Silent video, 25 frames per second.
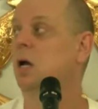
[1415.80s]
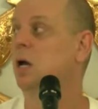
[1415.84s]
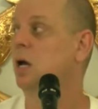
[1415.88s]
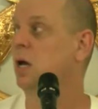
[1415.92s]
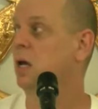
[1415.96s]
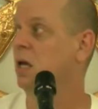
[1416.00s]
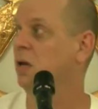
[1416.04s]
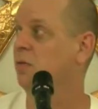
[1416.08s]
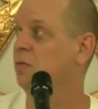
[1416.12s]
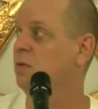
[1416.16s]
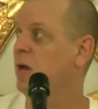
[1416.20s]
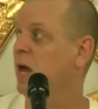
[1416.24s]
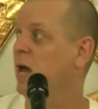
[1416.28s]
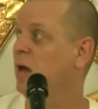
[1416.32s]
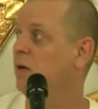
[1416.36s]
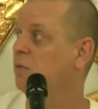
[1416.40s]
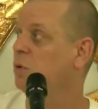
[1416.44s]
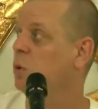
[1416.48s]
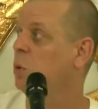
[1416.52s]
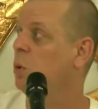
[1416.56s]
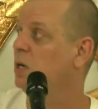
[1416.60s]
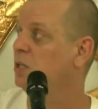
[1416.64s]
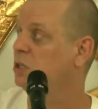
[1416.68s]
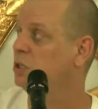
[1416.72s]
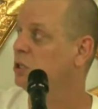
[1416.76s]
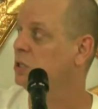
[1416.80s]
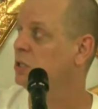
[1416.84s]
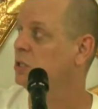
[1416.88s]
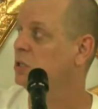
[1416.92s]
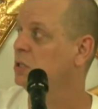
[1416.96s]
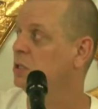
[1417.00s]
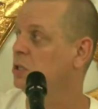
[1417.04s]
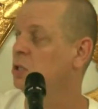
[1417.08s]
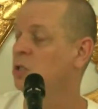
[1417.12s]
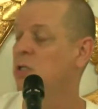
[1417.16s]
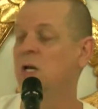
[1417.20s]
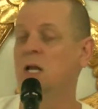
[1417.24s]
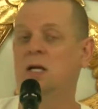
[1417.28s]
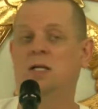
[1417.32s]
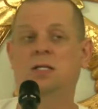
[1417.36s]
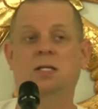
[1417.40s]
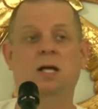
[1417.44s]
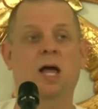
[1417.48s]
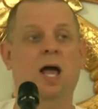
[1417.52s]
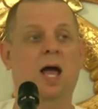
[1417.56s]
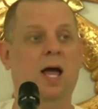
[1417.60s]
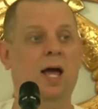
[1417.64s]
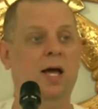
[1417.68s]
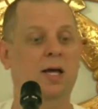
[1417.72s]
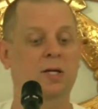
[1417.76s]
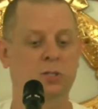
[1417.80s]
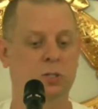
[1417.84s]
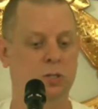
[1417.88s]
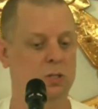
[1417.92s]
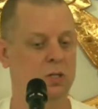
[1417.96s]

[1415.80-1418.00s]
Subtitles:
If you have questions that you'd like to ask,